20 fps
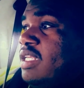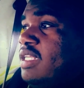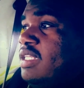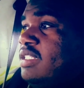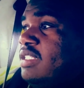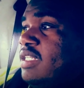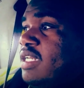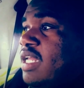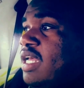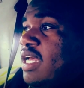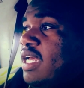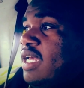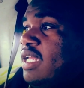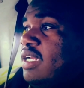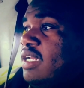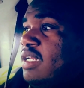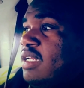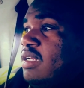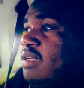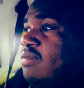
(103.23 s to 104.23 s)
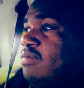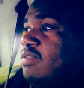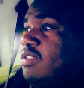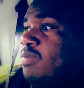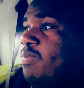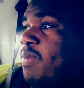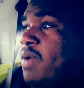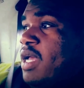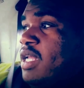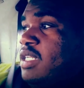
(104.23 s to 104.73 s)
he's not uh,
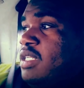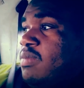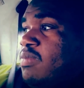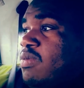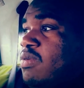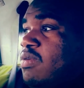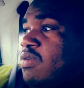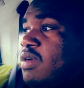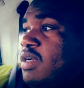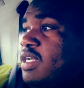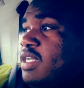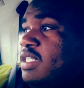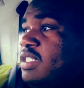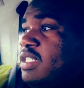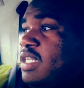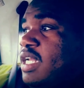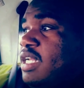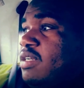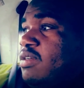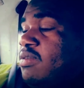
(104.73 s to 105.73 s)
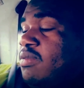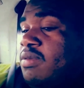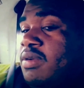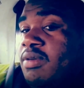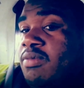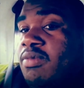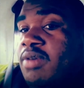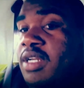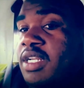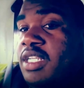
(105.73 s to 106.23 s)
responsible or he's not
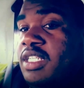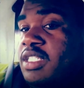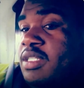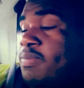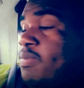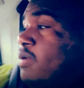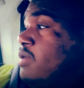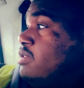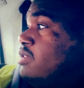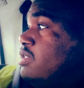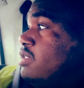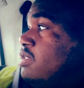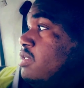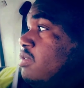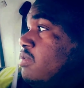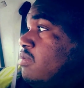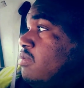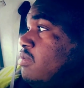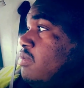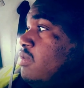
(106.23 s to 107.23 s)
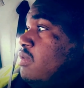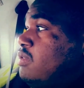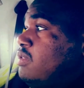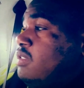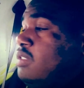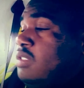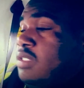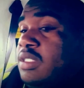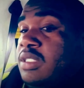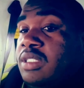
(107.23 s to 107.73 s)
doing what he's supposed to do.
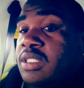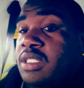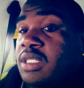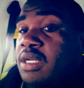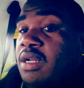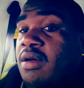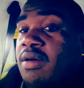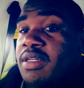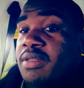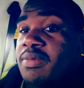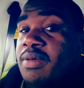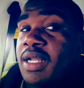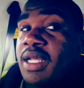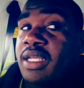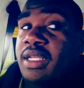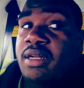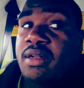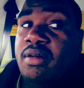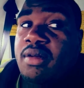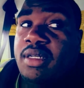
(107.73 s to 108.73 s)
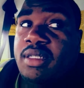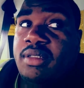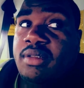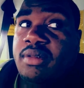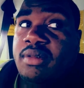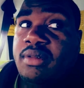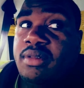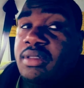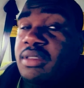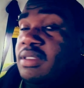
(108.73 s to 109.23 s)
She could always be like, you know what,
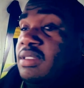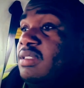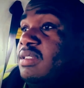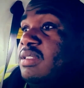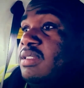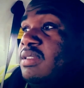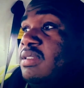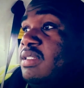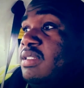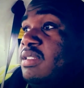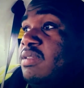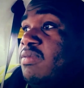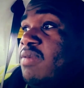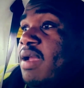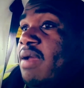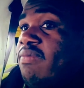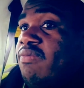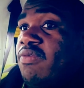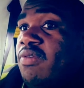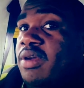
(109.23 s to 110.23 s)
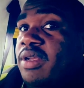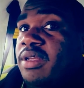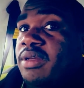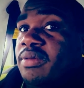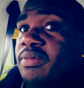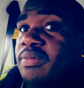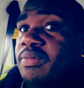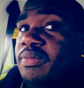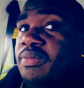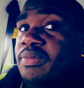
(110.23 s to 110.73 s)
this is this a wrap for you.
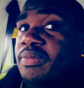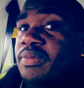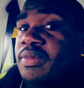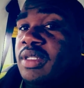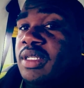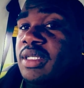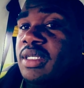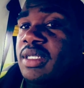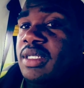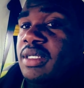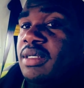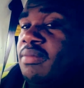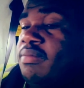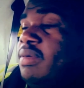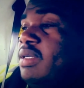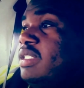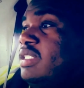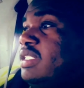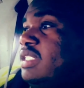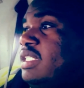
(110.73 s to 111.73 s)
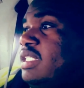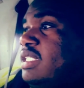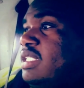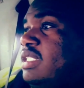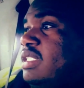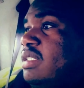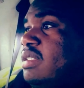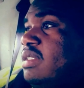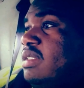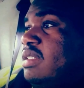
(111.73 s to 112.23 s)
But
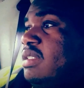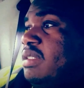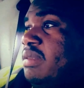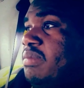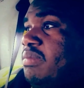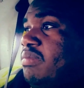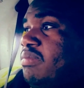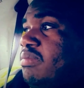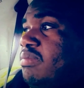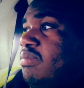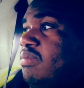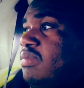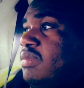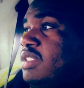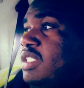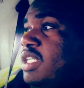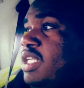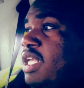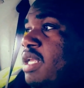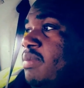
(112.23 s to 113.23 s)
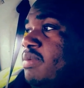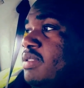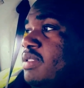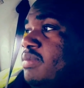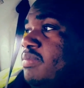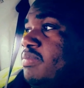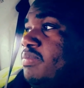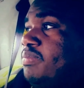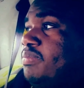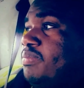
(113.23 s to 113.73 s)
she, she, she keeps
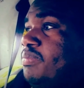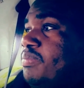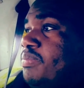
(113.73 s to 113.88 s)
him.